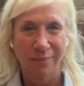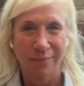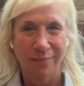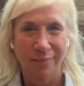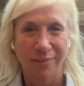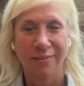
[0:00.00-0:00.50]

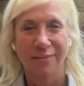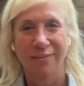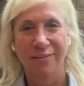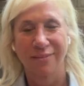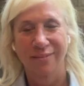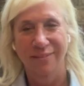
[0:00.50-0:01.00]

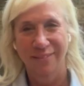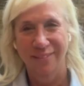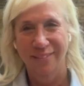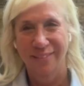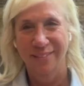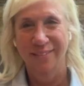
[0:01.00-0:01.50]

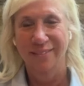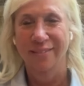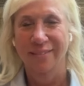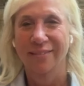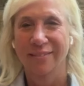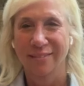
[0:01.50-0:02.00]

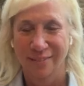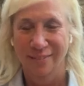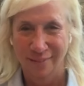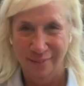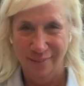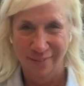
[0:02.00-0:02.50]

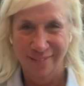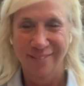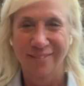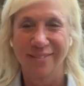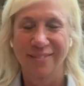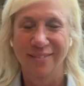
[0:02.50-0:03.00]

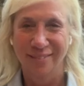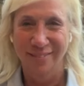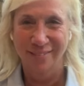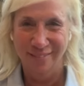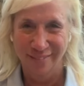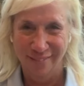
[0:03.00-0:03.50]

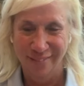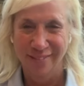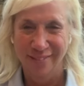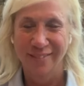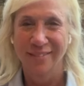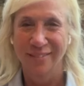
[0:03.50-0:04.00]

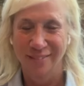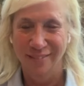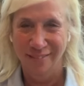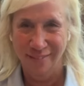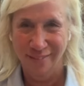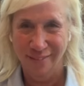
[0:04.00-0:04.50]

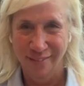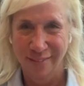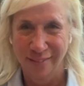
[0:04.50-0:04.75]
[no speech]